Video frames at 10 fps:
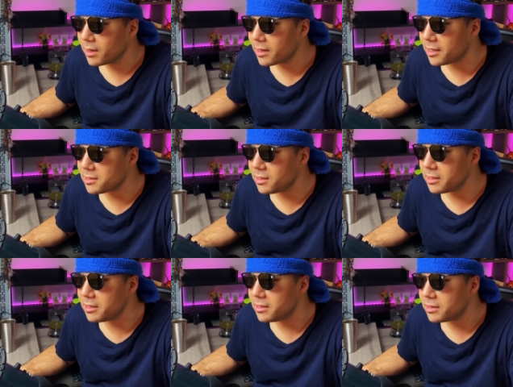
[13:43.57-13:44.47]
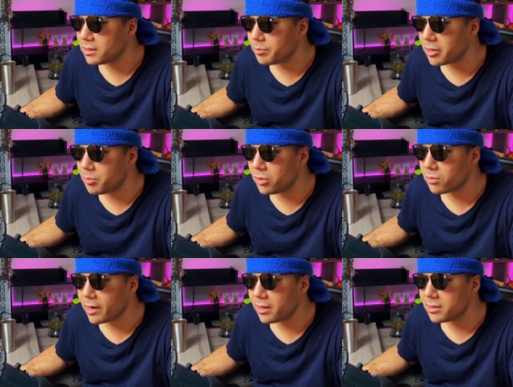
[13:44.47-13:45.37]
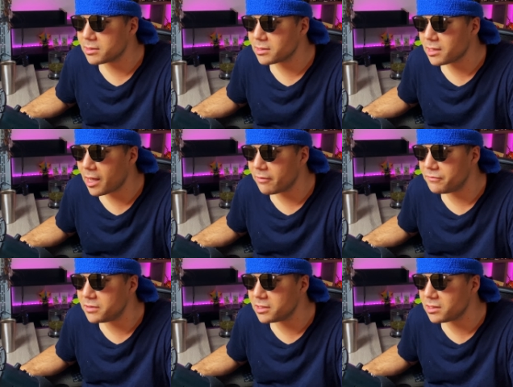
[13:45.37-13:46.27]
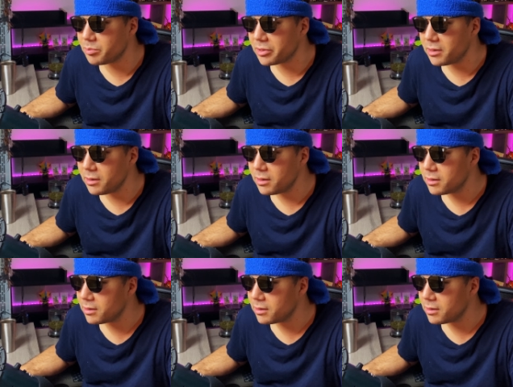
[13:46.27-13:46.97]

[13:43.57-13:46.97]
Katanagi, the people around us have disappeared.